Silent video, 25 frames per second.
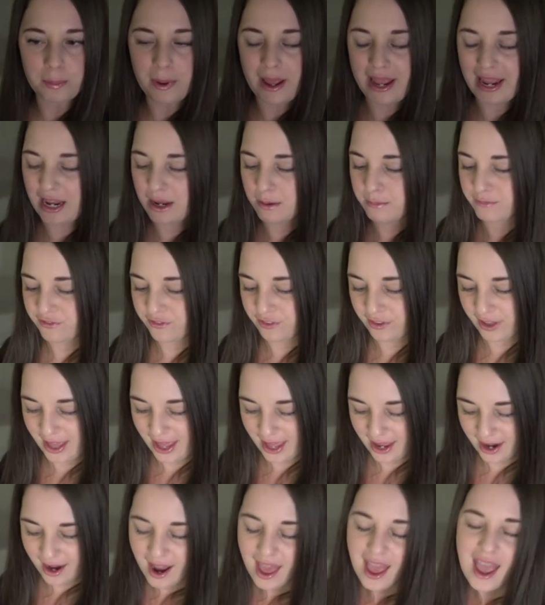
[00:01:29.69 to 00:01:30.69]

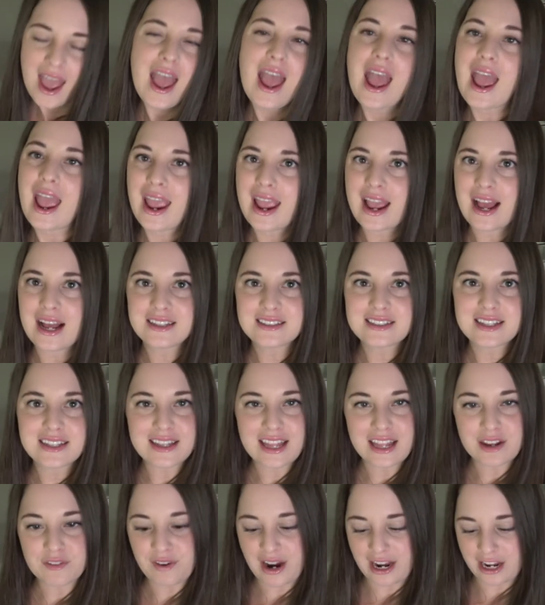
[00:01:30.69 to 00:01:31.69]
pamphlet, and
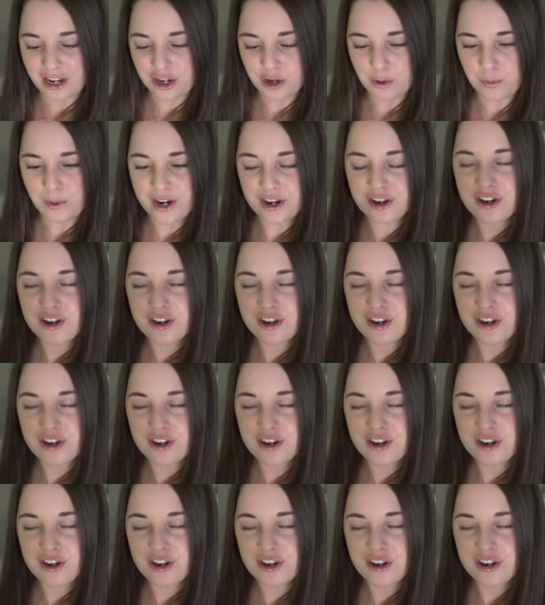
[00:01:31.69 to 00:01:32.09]
they write you a